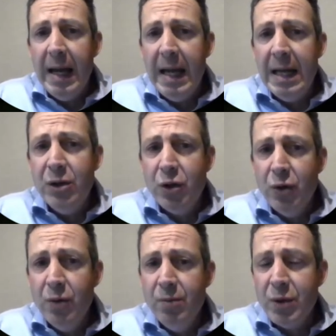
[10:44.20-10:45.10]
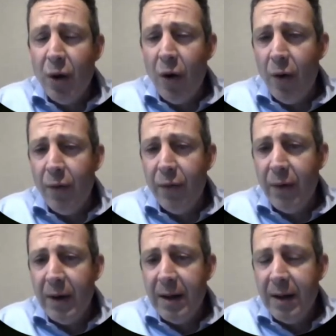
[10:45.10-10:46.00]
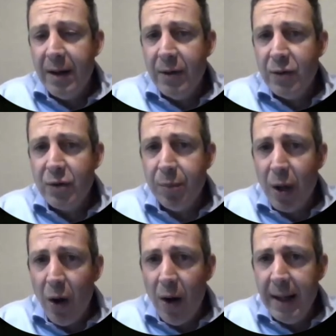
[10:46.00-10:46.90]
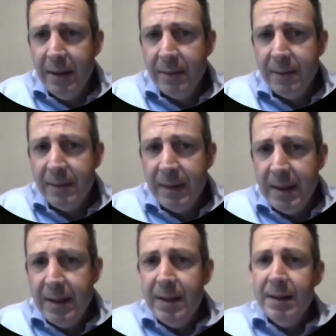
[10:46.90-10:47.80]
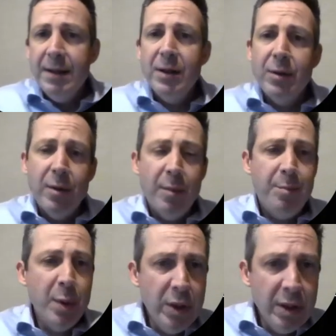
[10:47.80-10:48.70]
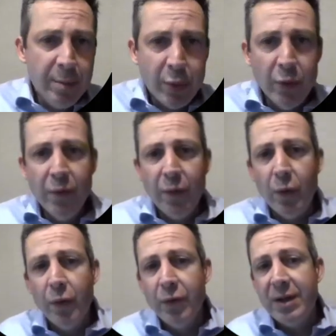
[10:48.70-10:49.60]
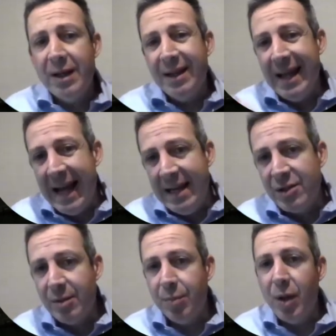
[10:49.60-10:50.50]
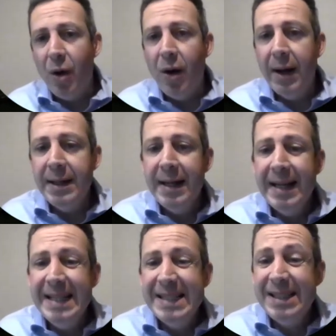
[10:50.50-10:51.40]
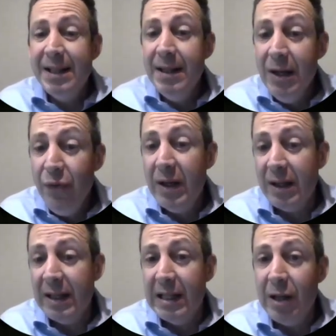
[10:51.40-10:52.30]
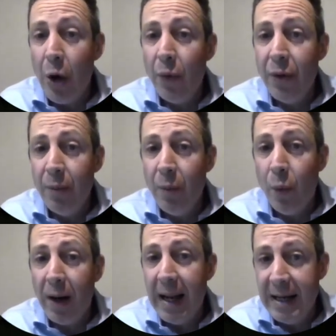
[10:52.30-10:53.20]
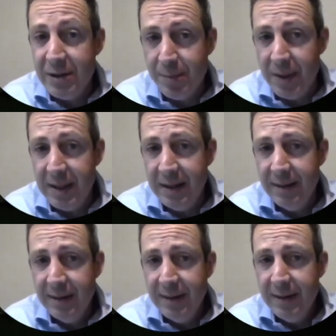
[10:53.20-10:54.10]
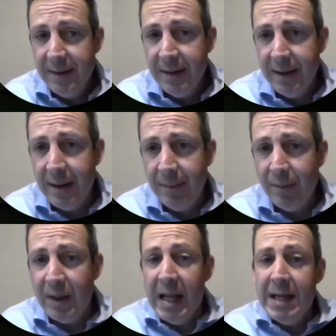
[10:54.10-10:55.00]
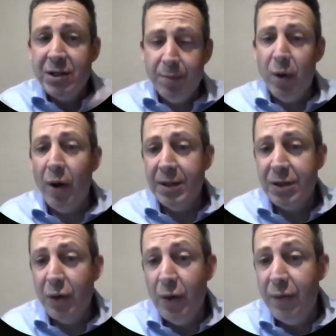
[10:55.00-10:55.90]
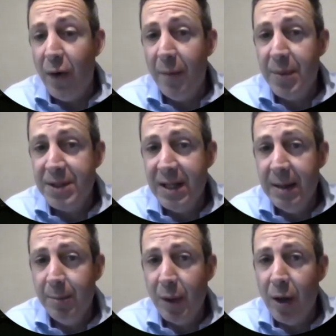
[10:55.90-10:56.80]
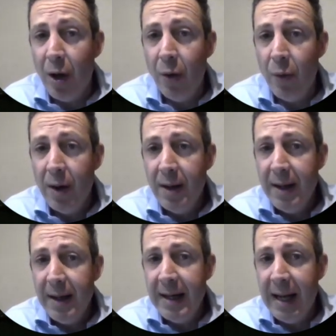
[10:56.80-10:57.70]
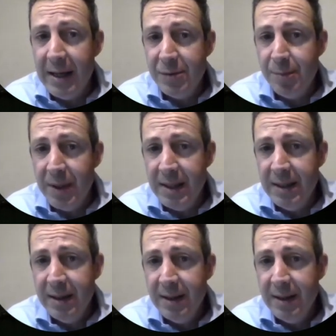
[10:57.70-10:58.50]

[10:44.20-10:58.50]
In terms of supply, building approvals, land supply is significantly lower than what it has been. Land supply is 35% below it has been.